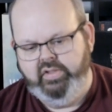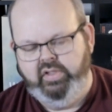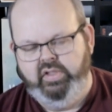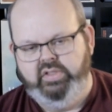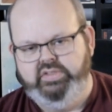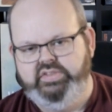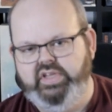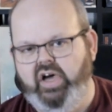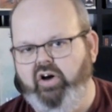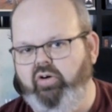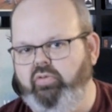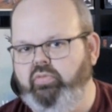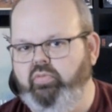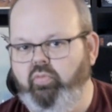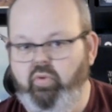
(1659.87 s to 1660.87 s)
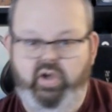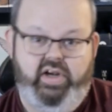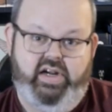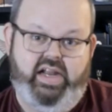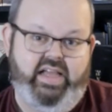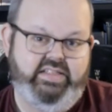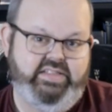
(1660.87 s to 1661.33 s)
So, what
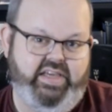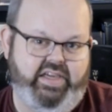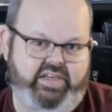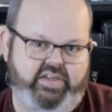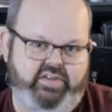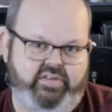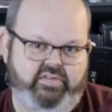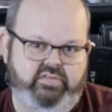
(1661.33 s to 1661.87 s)
did I take?